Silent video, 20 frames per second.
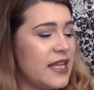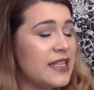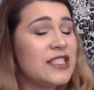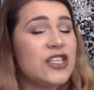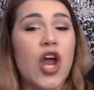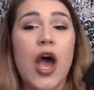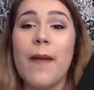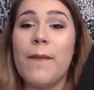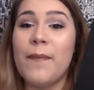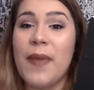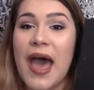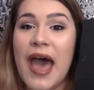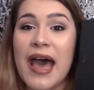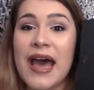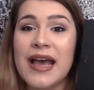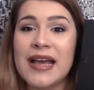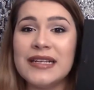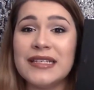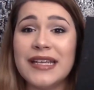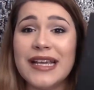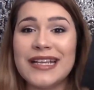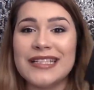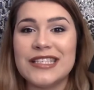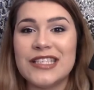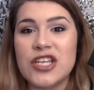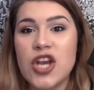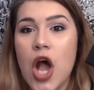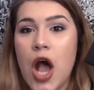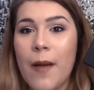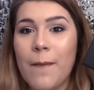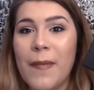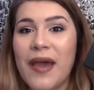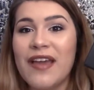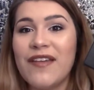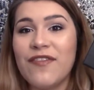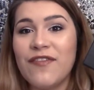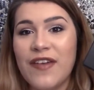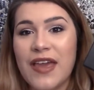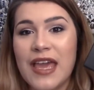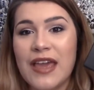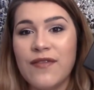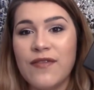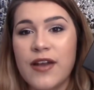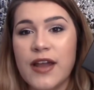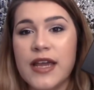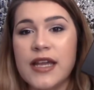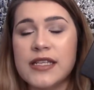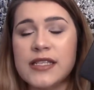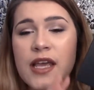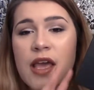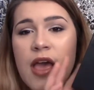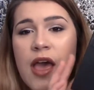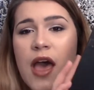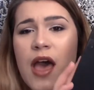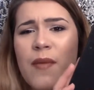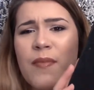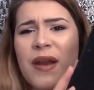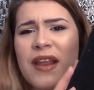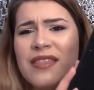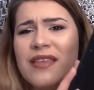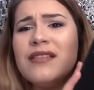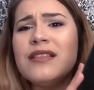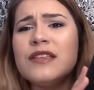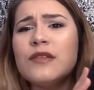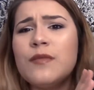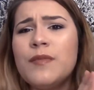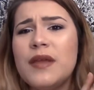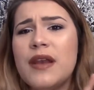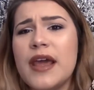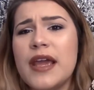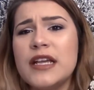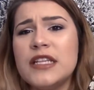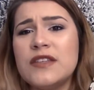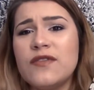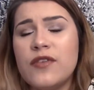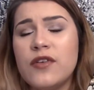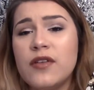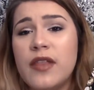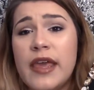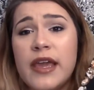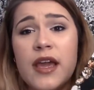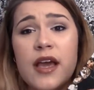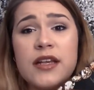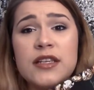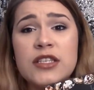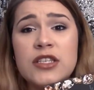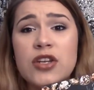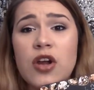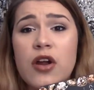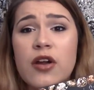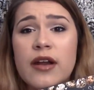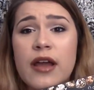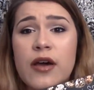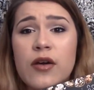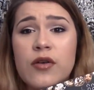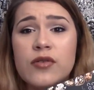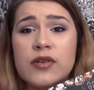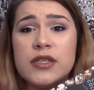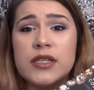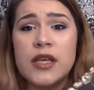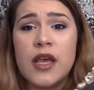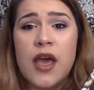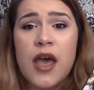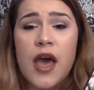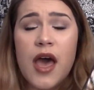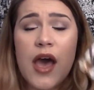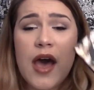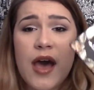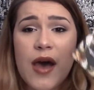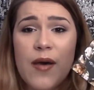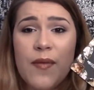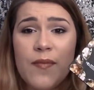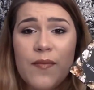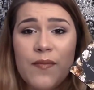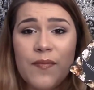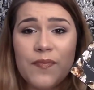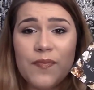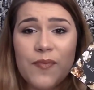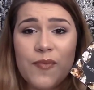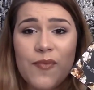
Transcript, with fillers: It's not bad. It's not my favorite uh, but I think this would be nice for like a start out um,